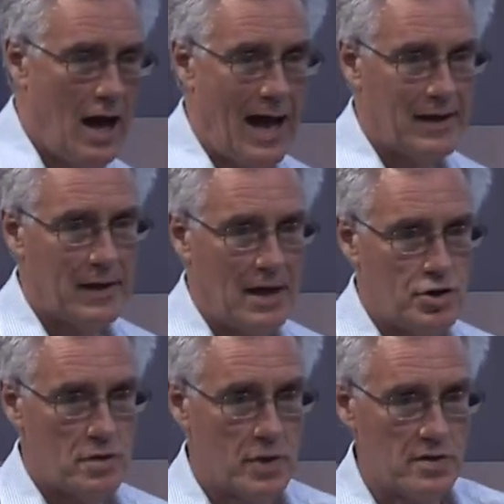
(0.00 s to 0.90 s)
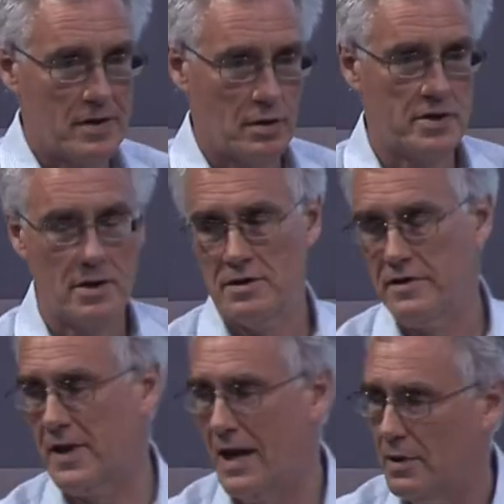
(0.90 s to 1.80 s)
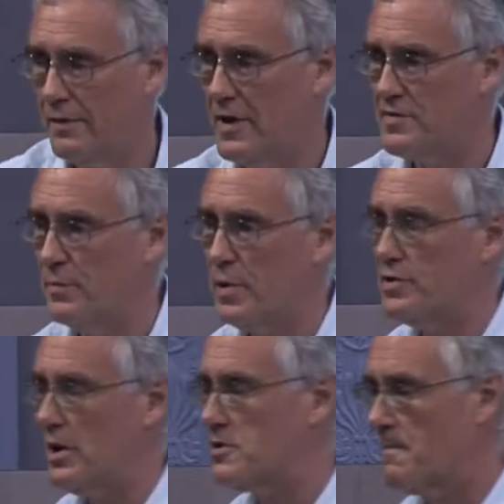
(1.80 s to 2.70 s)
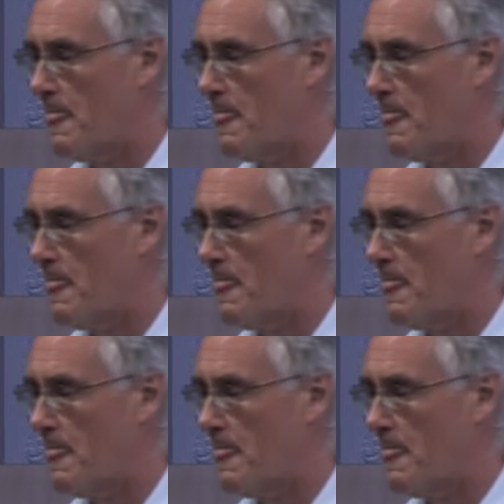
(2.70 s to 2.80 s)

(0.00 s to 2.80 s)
allocation between alternative capital investment projects.